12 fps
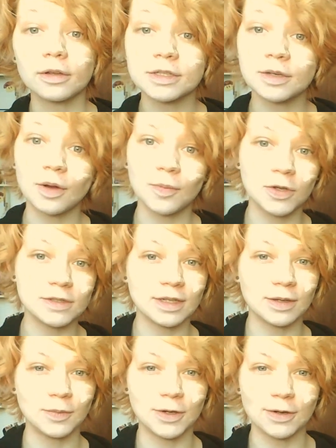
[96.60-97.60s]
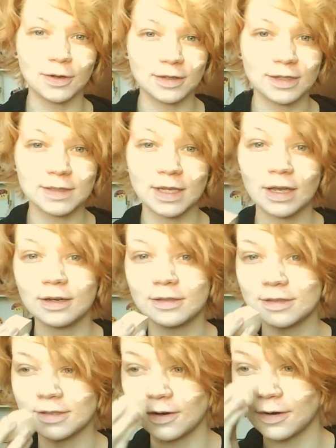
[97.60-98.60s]
also I'm using a mirror on this side,
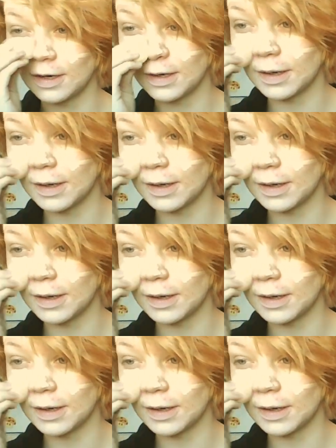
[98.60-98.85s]
sorry,